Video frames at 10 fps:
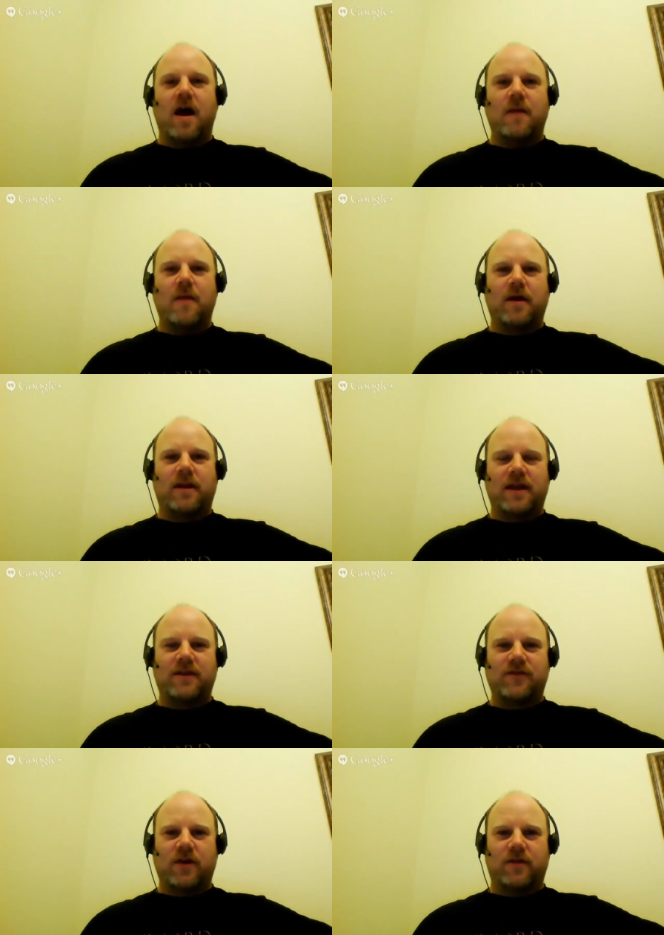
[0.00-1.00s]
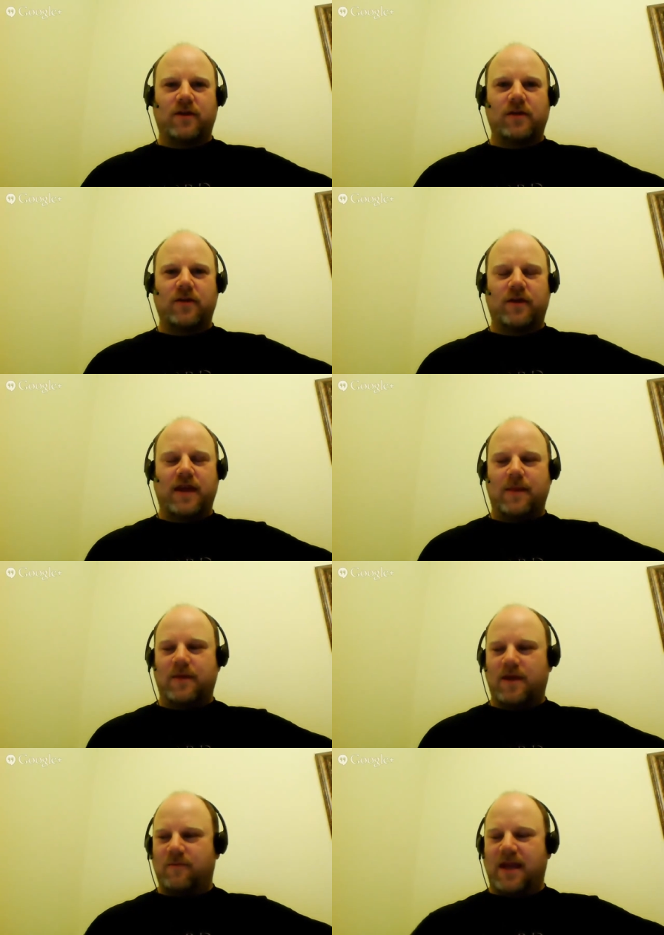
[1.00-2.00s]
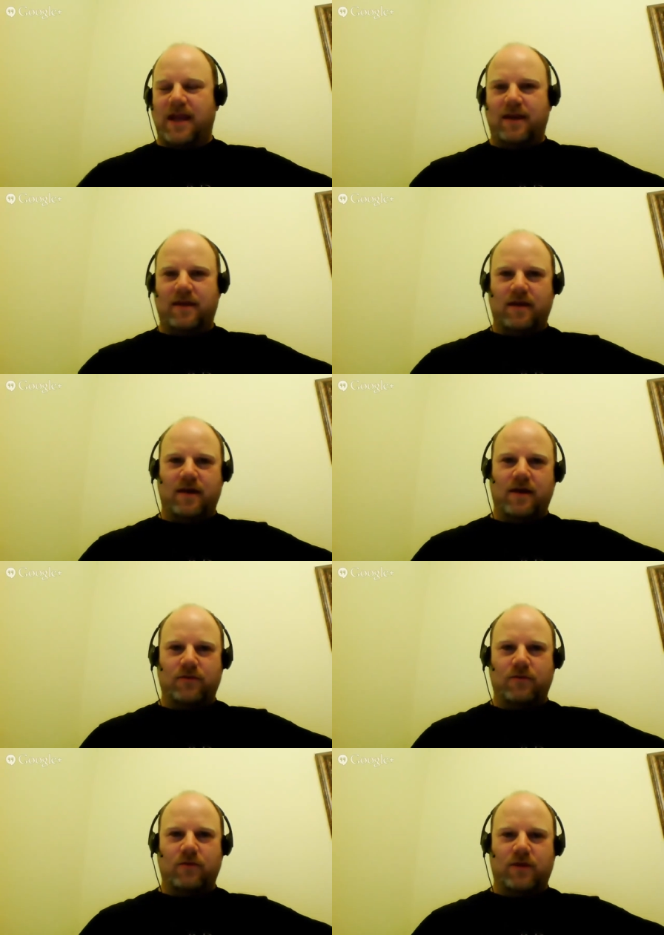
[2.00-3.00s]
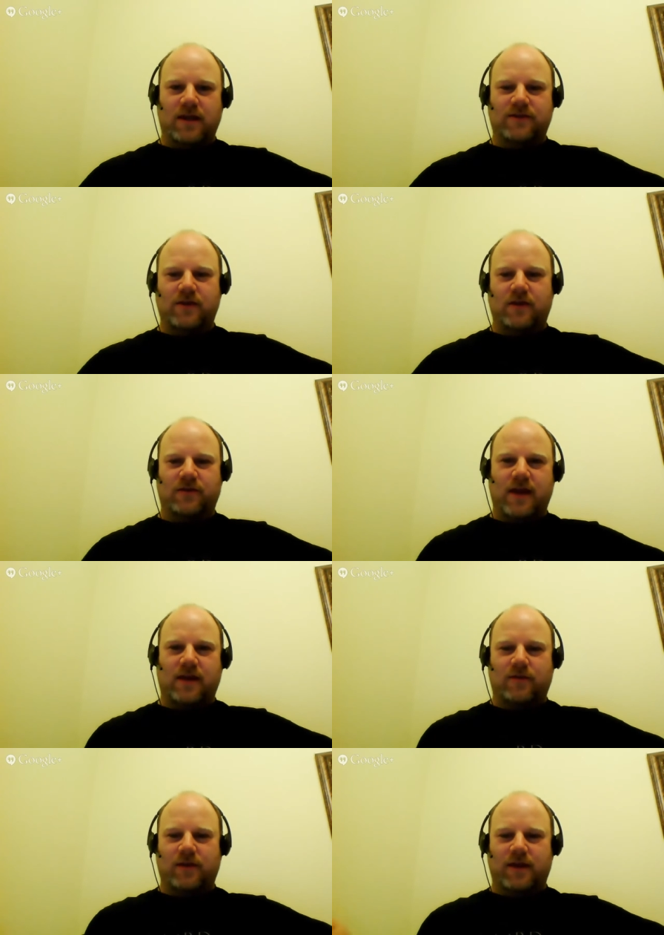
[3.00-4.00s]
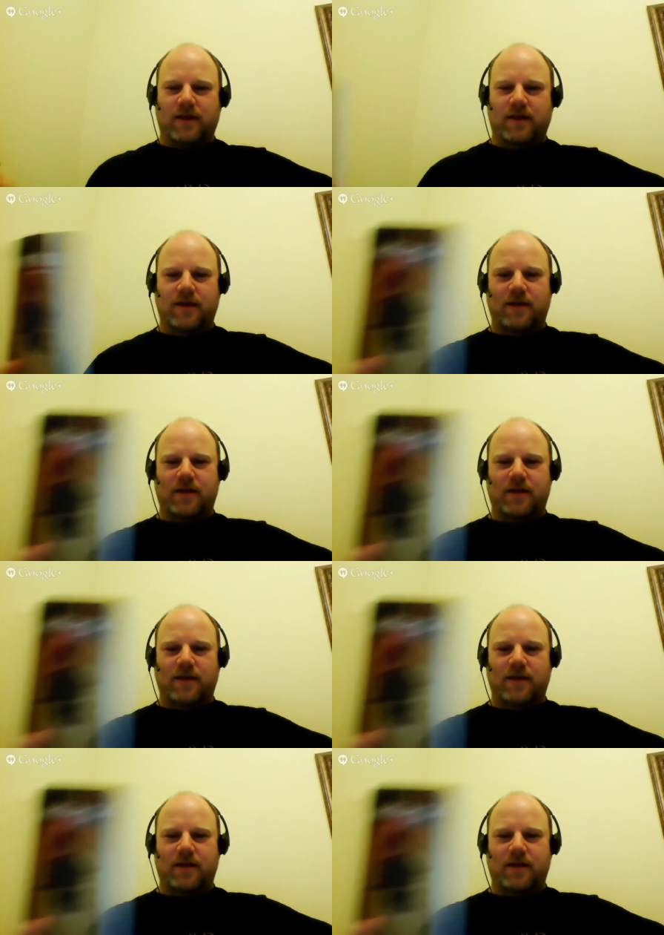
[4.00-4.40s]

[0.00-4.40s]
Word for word: Um, on Kickstarter, the only other game that I made uh, through Kickstarter is actually